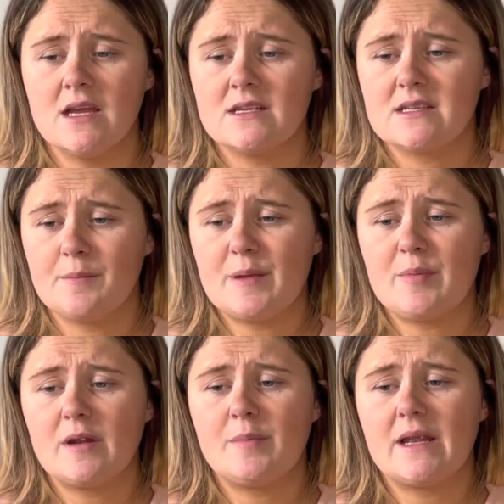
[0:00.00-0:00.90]
some
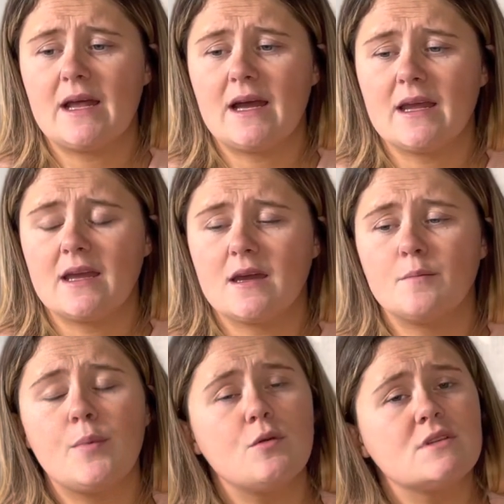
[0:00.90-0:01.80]
people will be like,
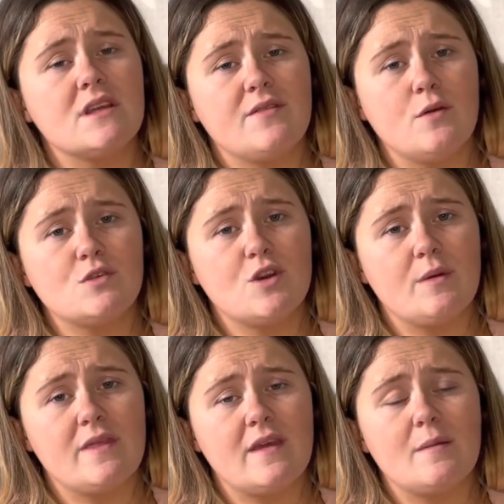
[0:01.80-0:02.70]
post their photo
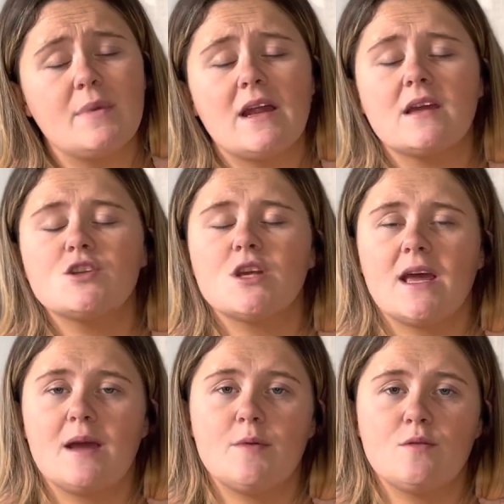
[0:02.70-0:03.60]
in there and be like, shall
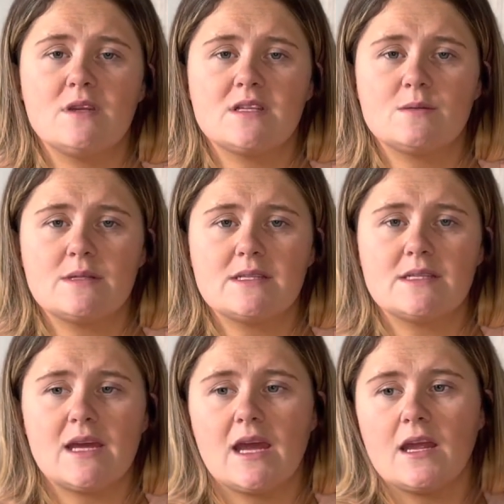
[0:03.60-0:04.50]
I upload this one
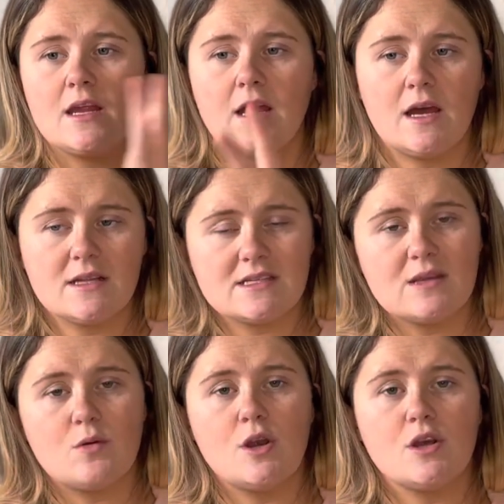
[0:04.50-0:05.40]
today and
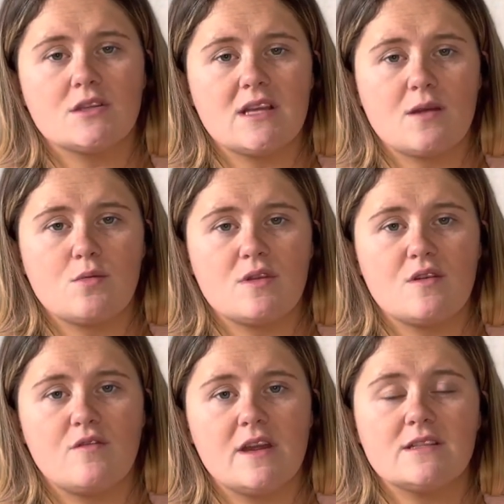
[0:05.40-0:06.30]
see what it looks like with your
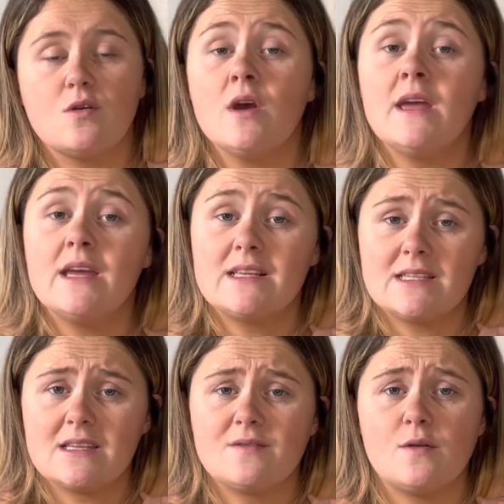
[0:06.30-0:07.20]
grid, or is
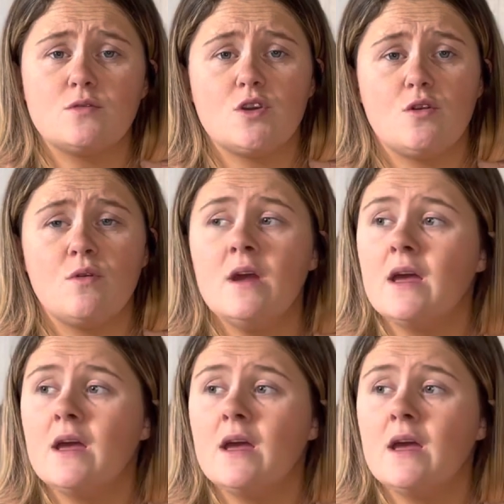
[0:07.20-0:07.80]
this photo